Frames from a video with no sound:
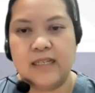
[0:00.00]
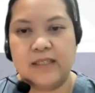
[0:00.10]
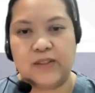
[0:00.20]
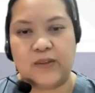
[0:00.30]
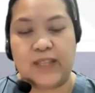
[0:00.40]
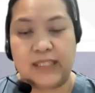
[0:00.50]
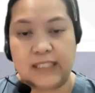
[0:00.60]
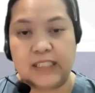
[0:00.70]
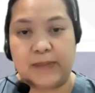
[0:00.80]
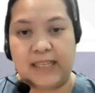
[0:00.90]
So this
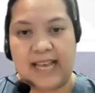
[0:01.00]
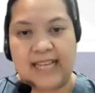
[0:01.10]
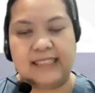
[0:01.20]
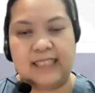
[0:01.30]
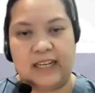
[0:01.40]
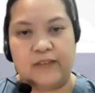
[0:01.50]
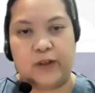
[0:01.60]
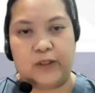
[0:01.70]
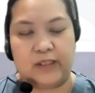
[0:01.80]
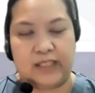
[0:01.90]
is my last slide
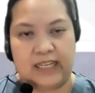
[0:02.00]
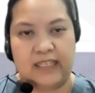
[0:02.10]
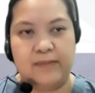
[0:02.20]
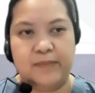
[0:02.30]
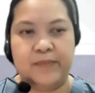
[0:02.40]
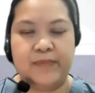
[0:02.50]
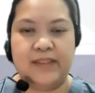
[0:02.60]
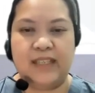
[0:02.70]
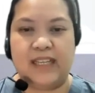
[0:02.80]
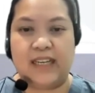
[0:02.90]
for today,
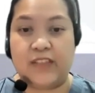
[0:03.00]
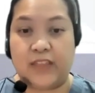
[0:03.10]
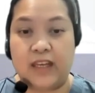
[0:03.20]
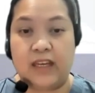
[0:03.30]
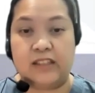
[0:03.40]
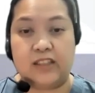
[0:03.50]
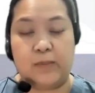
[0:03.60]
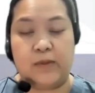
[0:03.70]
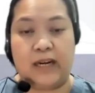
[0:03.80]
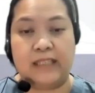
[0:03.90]
and I think it
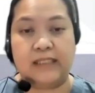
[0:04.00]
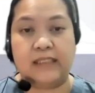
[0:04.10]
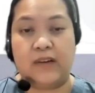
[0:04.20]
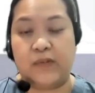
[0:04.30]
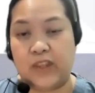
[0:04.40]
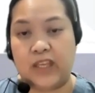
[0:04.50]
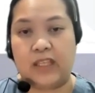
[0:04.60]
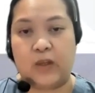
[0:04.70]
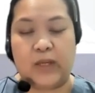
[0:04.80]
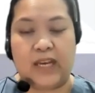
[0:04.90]
summarizes everything
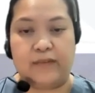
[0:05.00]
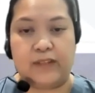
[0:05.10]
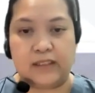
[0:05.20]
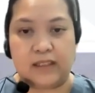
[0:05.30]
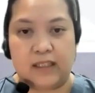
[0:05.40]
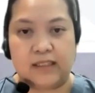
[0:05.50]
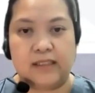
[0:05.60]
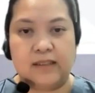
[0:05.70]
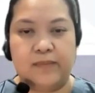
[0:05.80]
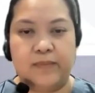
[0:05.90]
that we have discussed.
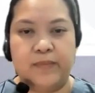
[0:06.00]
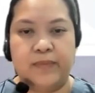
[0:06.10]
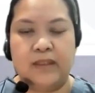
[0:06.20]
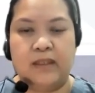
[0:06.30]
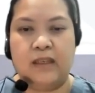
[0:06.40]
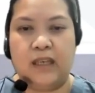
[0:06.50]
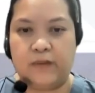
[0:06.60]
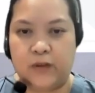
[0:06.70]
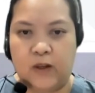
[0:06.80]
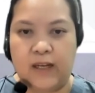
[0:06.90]

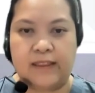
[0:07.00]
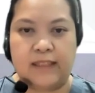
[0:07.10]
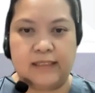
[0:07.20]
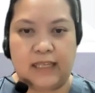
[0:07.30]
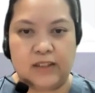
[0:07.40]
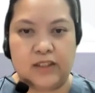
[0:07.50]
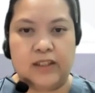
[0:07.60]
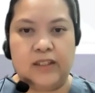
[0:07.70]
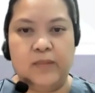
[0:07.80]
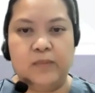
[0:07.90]
If you look at the
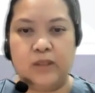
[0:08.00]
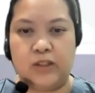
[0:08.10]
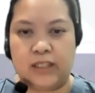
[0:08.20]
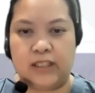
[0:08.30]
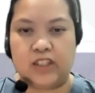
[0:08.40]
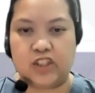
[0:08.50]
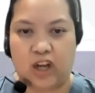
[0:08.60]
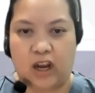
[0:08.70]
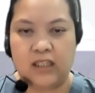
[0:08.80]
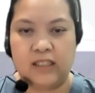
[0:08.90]
center, you see that
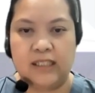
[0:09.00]
shock